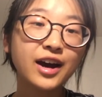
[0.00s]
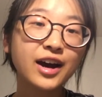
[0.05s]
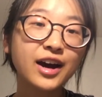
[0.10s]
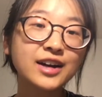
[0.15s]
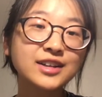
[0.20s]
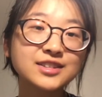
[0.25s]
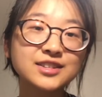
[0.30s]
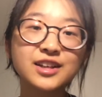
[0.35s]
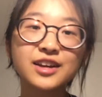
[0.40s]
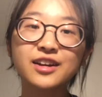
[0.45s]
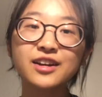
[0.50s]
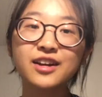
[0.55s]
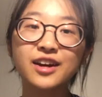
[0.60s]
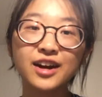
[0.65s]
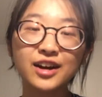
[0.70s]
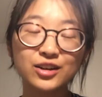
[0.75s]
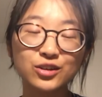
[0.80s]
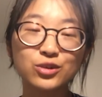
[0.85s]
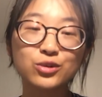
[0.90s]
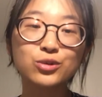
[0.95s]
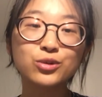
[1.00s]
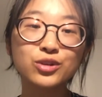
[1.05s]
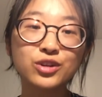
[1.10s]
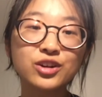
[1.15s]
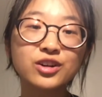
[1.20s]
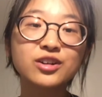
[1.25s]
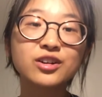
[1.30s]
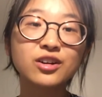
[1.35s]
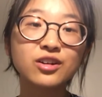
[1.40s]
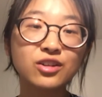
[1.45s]
I think I do
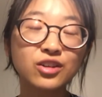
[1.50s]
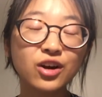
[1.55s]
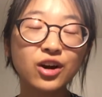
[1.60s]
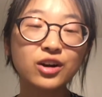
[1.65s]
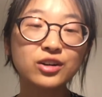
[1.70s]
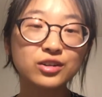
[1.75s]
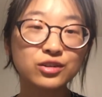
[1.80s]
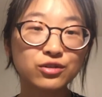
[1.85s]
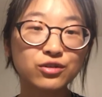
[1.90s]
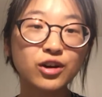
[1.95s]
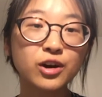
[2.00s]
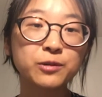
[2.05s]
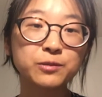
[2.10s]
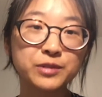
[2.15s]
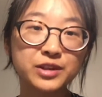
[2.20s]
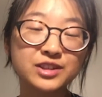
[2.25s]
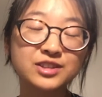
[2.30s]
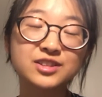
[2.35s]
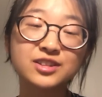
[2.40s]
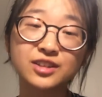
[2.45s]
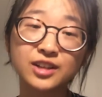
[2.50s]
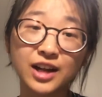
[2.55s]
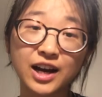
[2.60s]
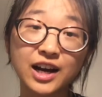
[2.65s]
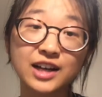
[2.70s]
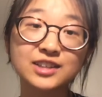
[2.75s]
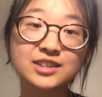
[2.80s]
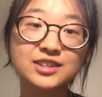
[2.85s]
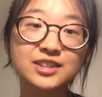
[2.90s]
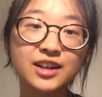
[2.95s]
learn a lot from this
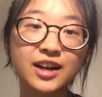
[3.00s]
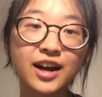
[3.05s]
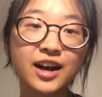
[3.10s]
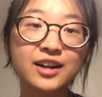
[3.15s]
class,